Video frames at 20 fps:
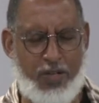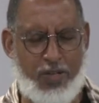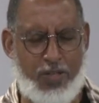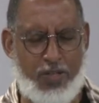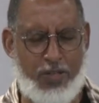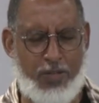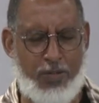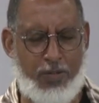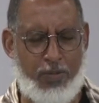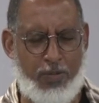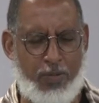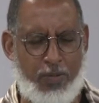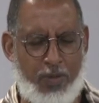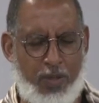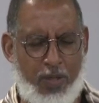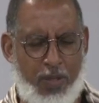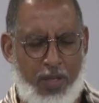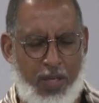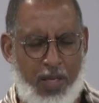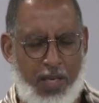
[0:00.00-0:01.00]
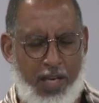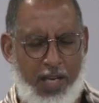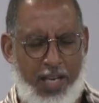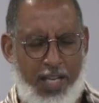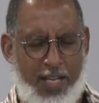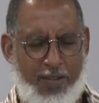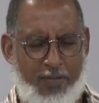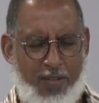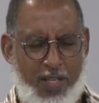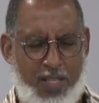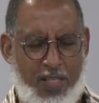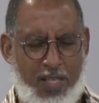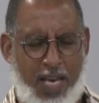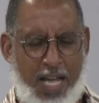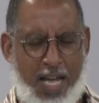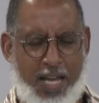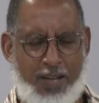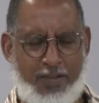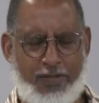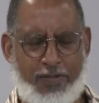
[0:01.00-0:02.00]
to live this
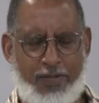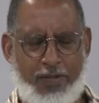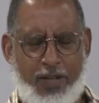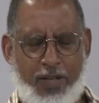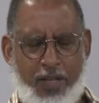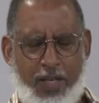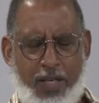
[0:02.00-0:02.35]
life,